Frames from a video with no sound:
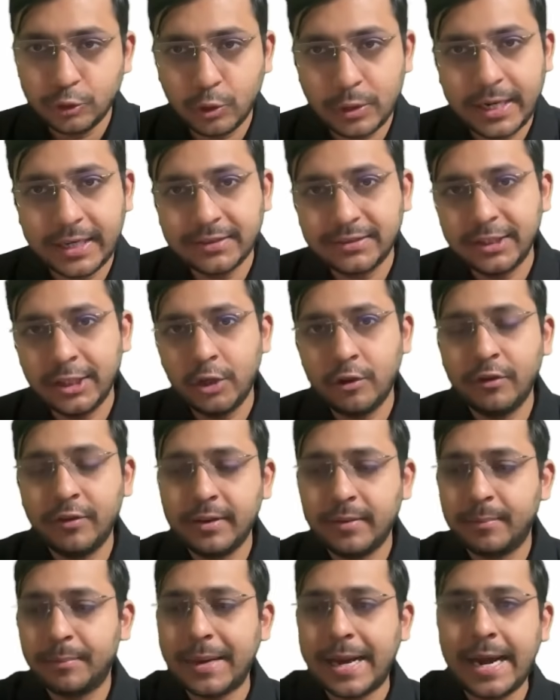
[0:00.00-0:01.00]
So let's say
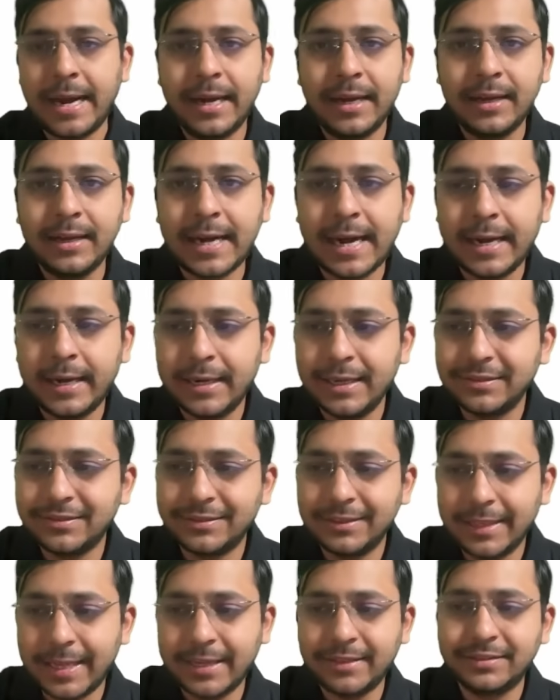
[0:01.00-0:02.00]
you planned a grand
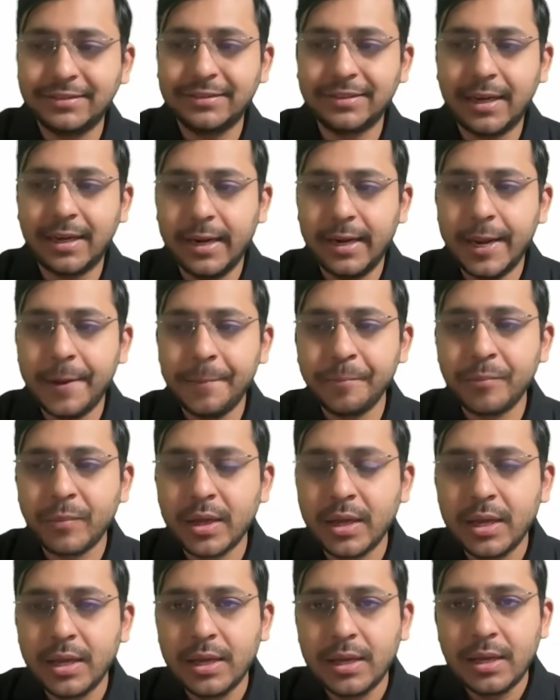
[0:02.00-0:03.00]
test next Sunday.